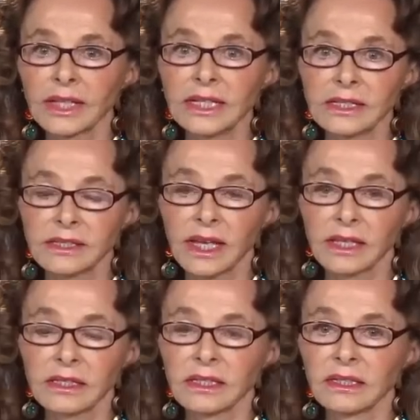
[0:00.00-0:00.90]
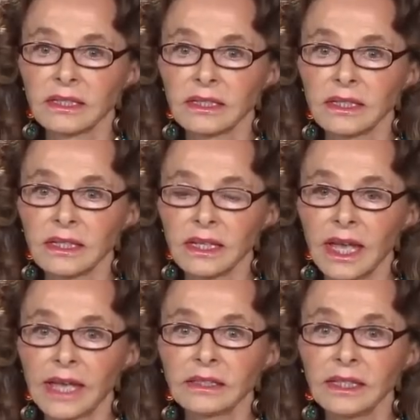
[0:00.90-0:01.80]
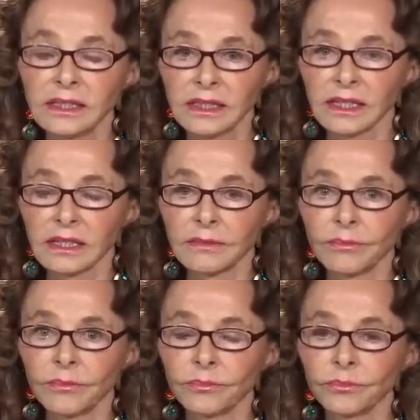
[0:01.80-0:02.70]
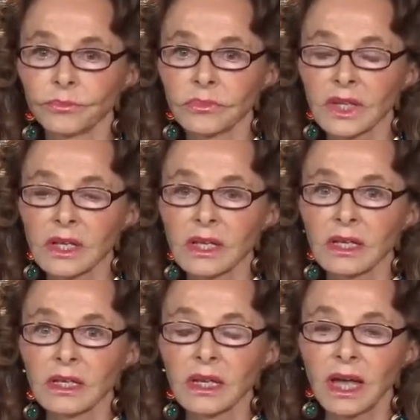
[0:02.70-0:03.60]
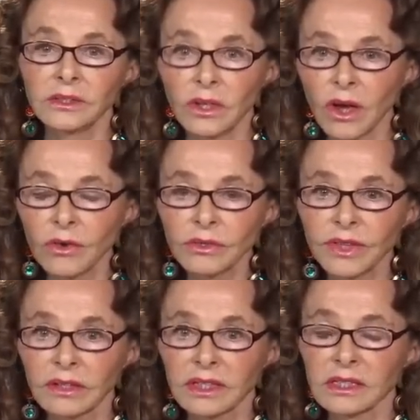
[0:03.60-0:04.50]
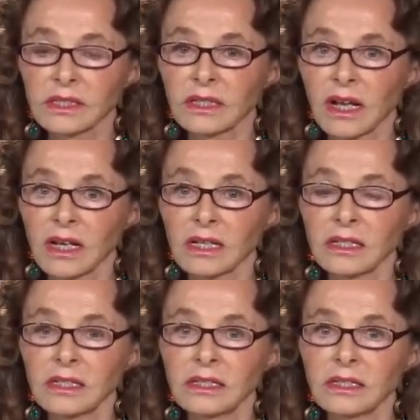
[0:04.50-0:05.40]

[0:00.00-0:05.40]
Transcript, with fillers: And he said, And Linda, I know there is a God.